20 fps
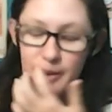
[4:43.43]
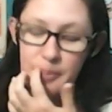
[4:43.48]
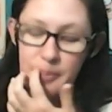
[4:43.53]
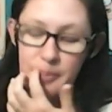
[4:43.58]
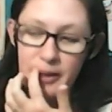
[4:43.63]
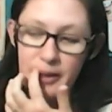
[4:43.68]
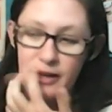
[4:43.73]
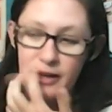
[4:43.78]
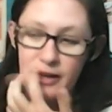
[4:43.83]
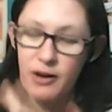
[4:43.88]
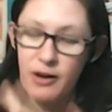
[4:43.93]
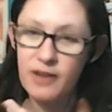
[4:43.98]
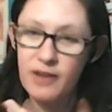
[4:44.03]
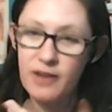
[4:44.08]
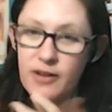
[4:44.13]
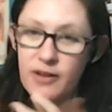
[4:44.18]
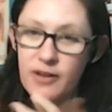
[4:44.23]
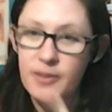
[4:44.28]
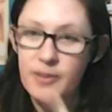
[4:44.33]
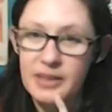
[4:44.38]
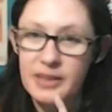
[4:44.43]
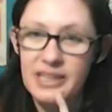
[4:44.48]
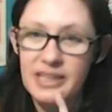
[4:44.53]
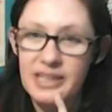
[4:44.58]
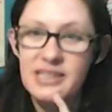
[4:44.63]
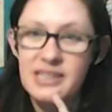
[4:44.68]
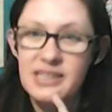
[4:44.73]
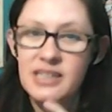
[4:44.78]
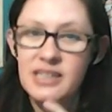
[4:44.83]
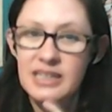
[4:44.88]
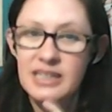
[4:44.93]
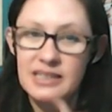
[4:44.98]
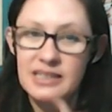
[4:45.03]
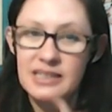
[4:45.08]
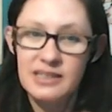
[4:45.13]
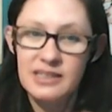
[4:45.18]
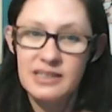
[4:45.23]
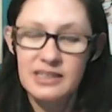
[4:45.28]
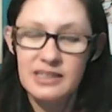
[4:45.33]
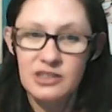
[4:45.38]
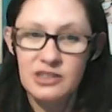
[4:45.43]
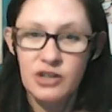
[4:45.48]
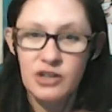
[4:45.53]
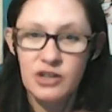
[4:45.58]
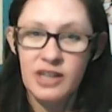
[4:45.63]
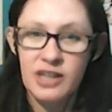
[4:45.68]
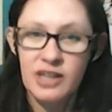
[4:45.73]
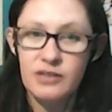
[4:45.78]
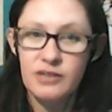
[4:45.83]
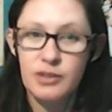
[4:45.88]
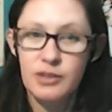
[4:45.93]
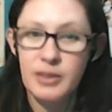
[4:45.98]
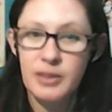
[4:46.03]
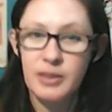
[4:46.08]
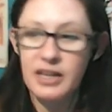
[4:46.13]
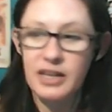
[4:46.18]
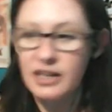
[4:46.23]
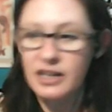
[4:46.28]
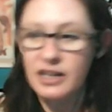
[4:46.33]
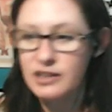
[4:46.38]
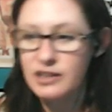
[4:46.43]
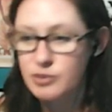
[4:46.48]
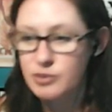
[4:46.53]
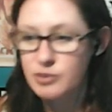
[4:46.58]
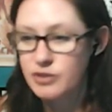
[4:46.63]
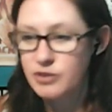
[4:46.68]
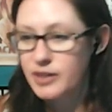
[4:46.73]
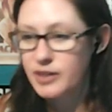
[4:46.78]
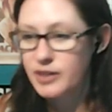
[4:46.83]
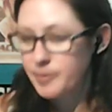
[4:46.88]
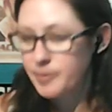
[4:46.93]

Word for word: but you know, I, I, mean, he's he's at least attractive at the beginning of this movie. Ha!